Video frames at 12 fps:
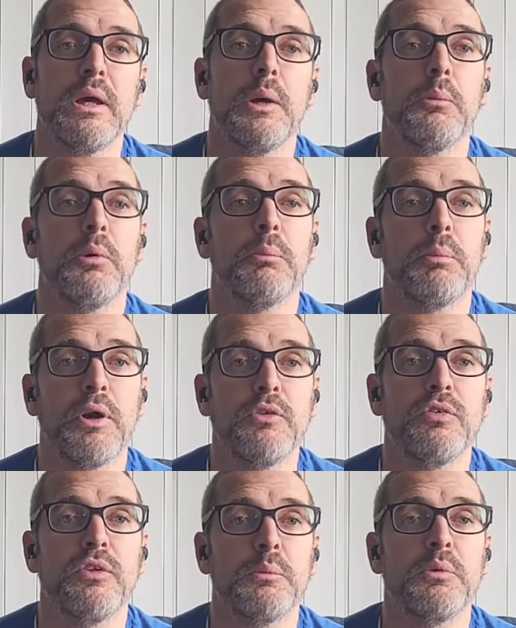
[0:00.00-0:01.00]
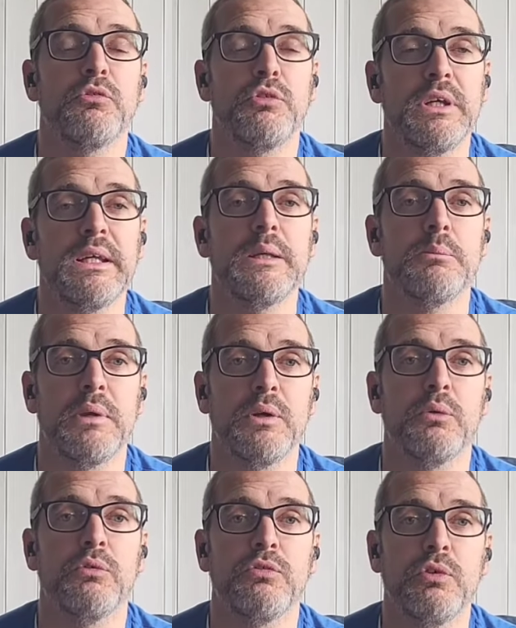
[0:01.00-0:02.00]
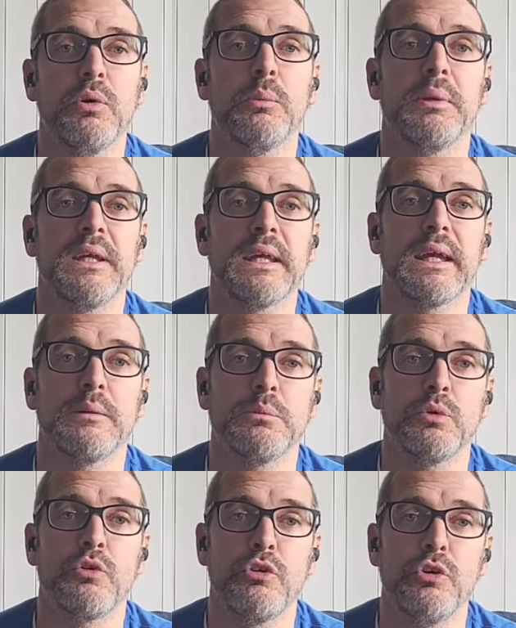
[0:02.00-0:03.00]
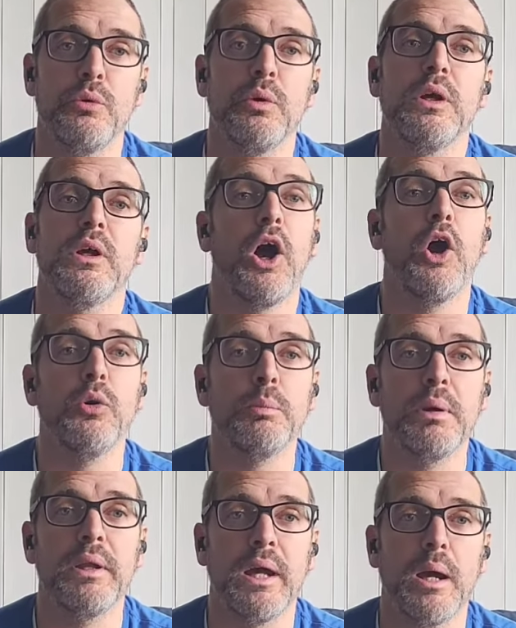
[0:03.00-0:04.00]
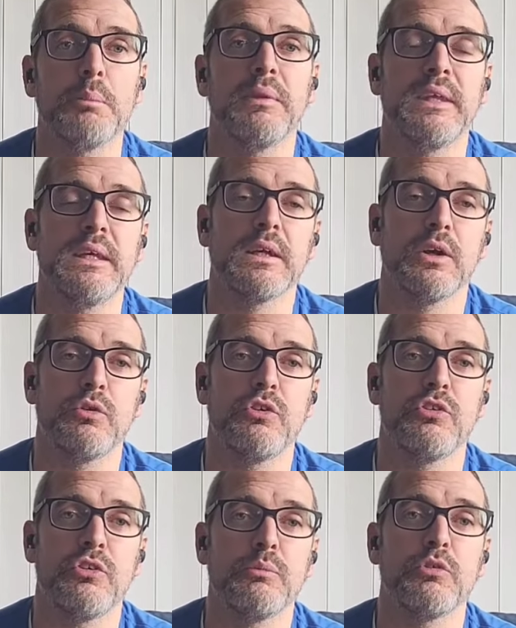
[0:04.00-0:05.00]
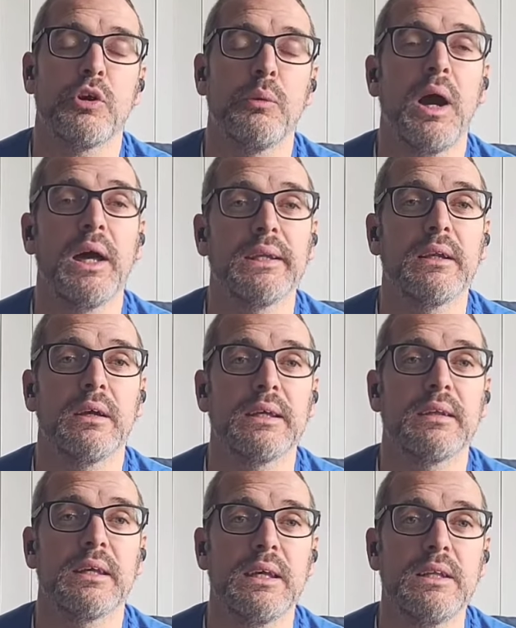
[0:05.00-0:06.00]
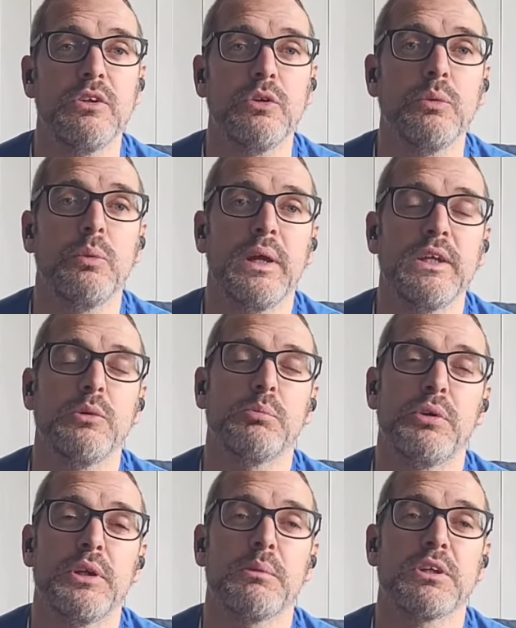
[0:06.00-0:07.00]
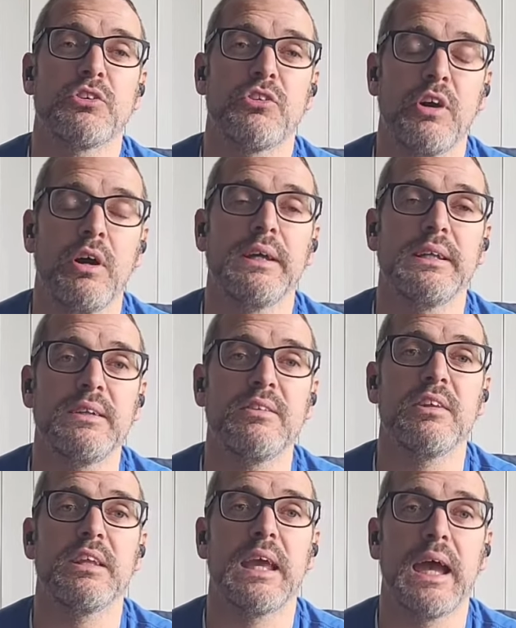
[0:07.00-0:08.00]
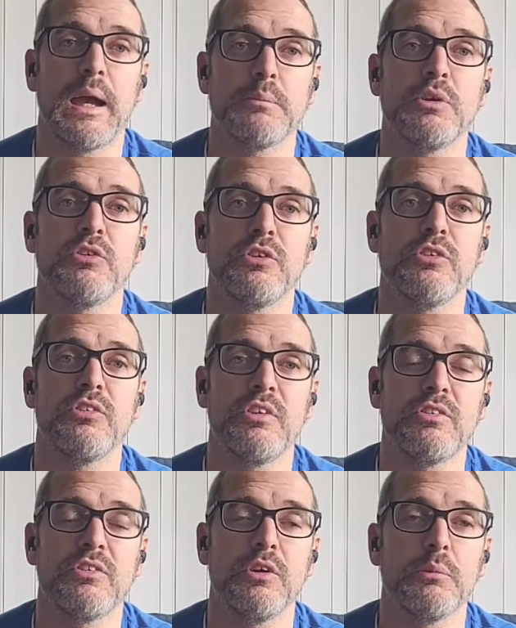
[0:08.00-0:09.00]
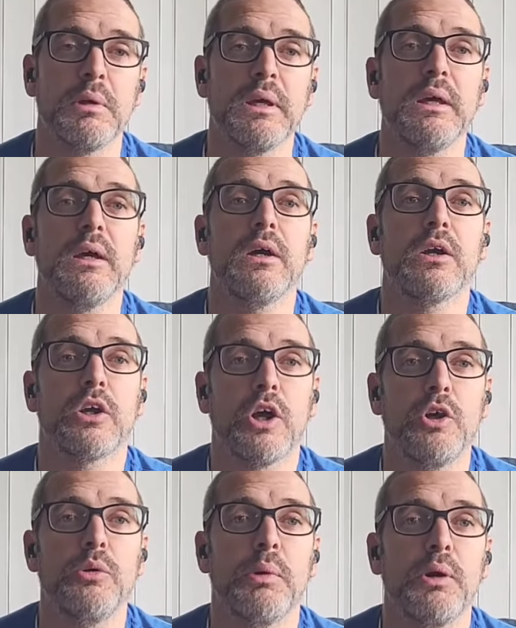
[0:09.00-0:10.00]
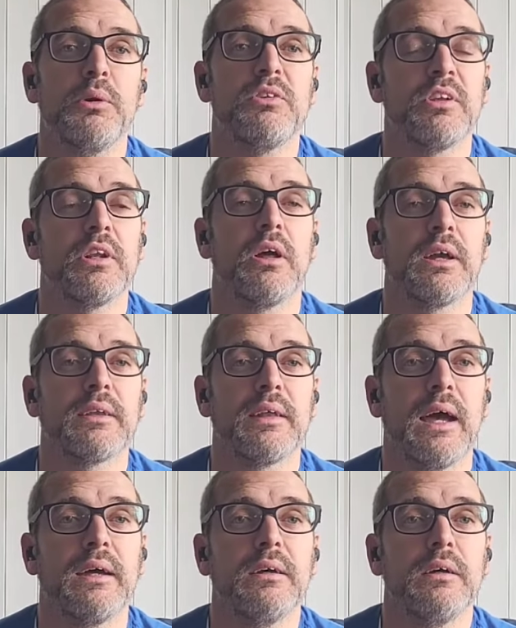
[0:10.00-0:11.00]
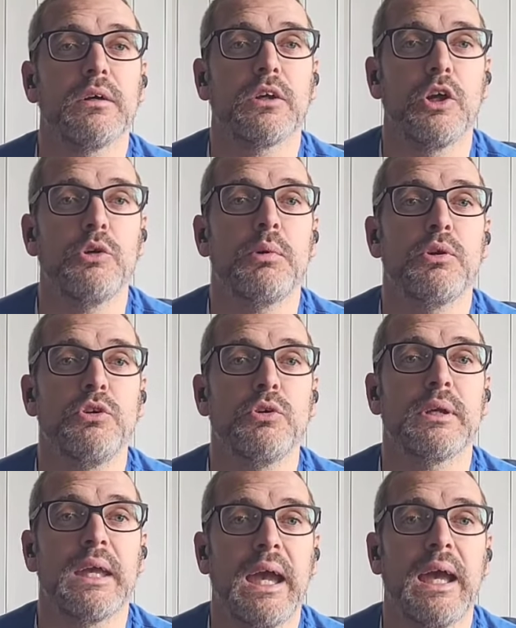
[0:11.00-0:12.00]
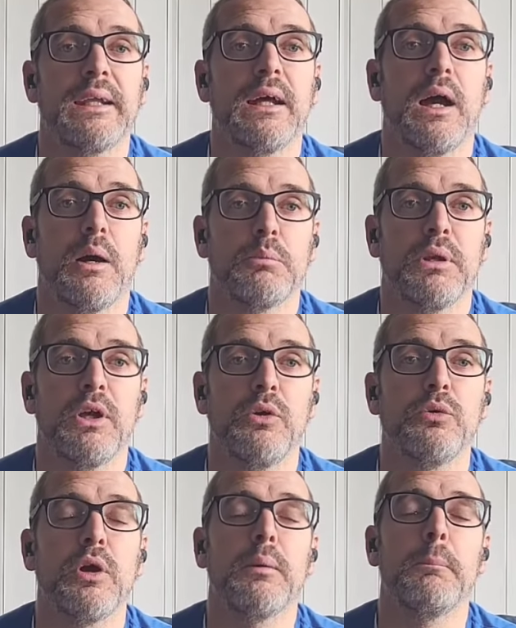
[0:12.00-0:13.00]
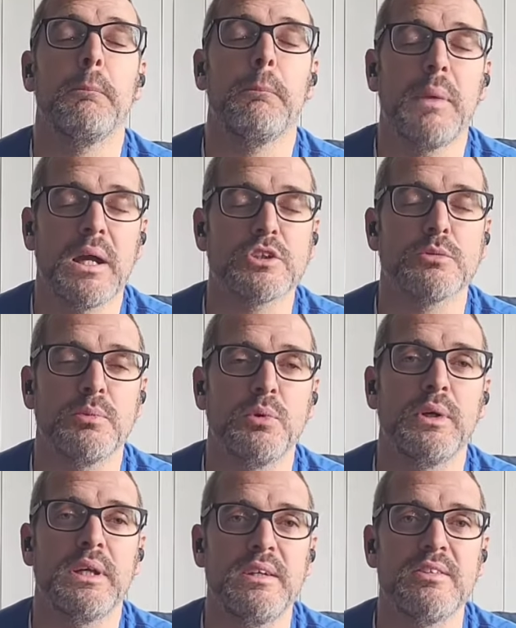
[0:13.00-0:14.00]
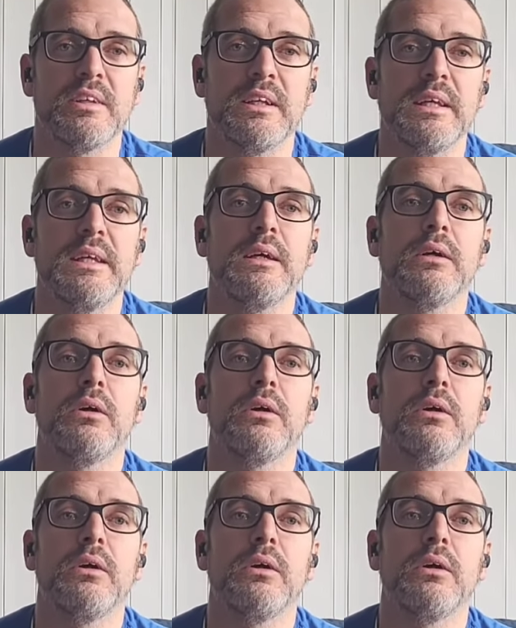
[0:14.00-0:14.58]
but both of them are really built for being able to open up the ecosystem. So unlike the Kindle where you're pretty much tied into the Amazon system, Kobo isn't like that. Kobo, you can upload much more easily